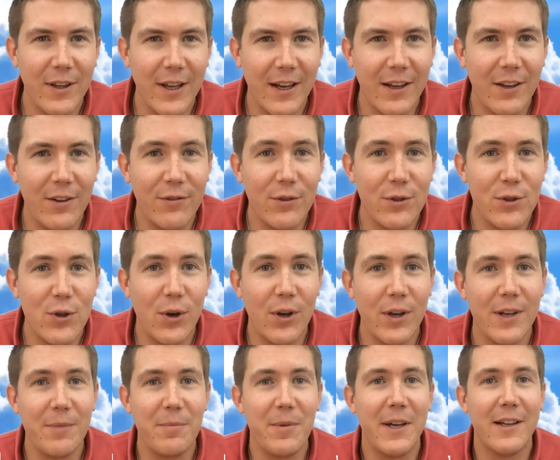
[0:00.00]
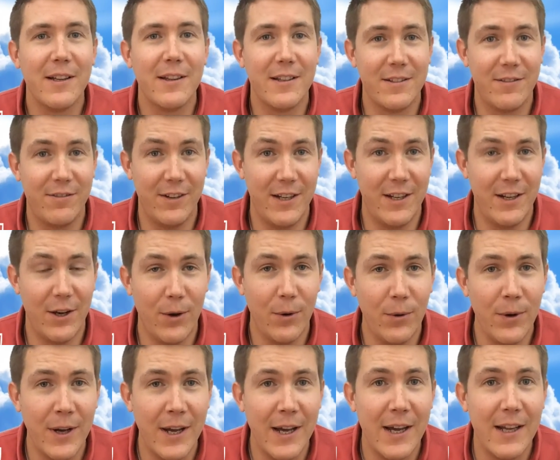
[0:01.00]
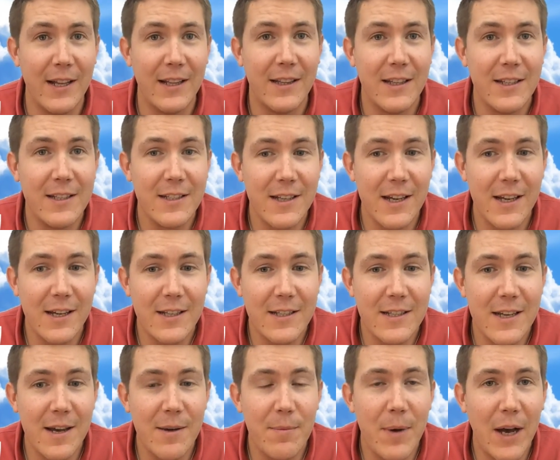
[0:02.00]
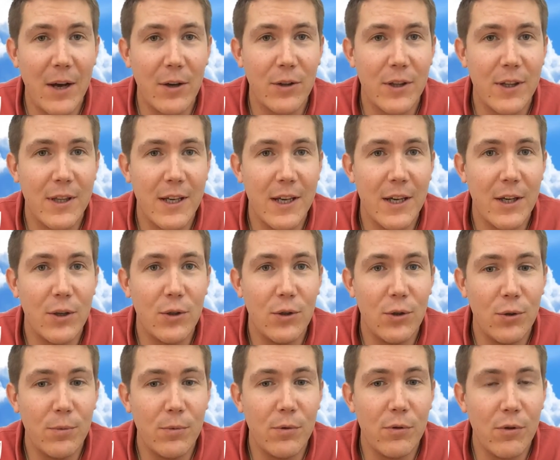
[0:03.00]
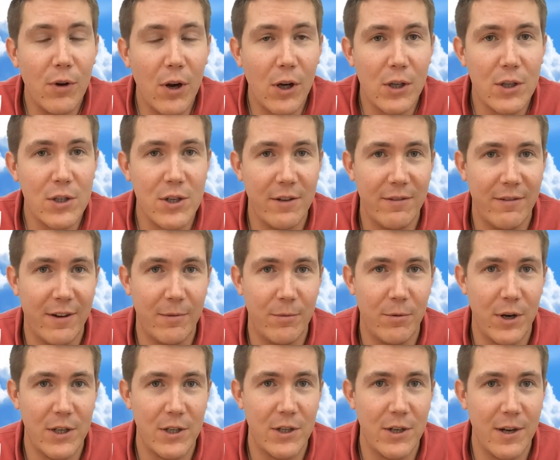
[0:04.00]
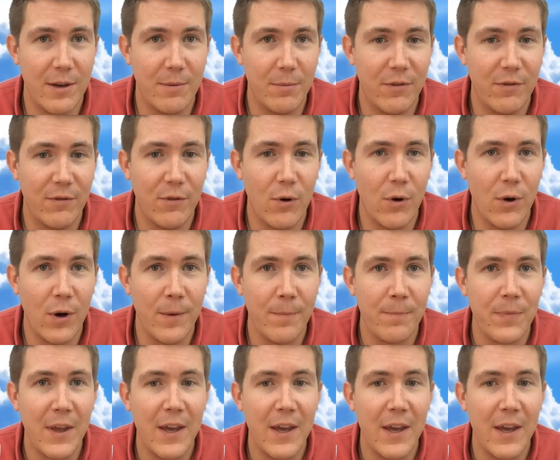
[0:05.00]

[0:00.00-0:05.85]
Thank you for joining me in this video. This is about the numerology vibration number four.